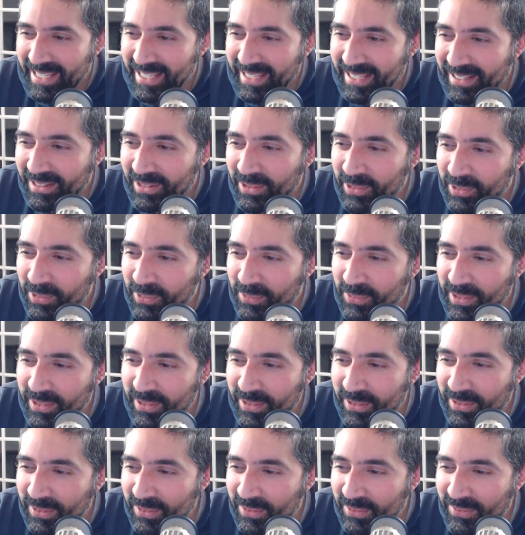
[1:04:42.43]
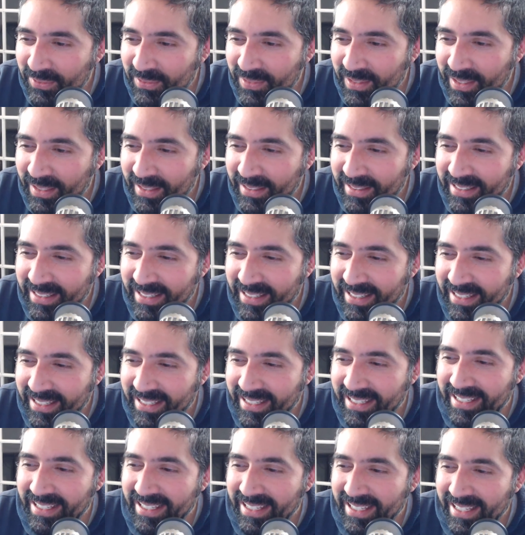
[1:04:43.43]
Look what you have done.
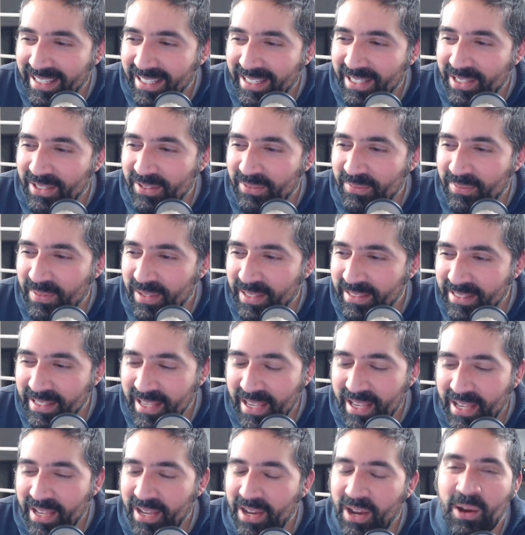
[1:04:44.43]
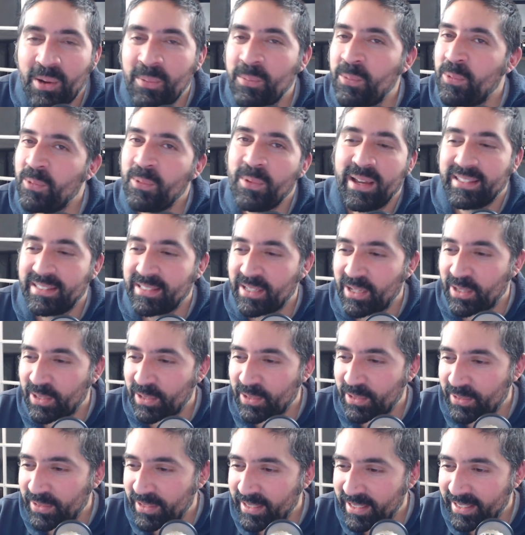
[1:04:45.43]
You've made. I'm always
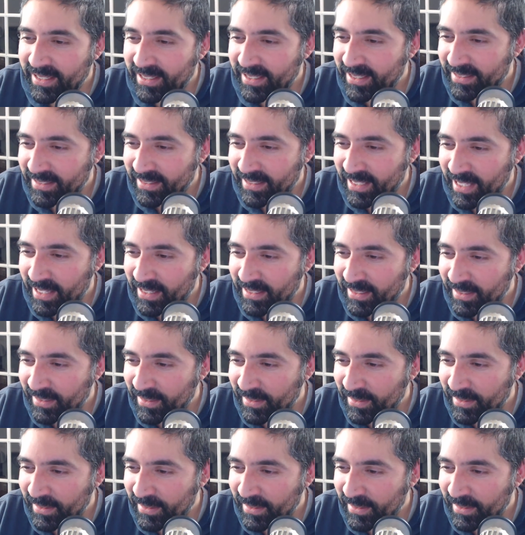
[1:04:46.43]
hungry, Kenneth.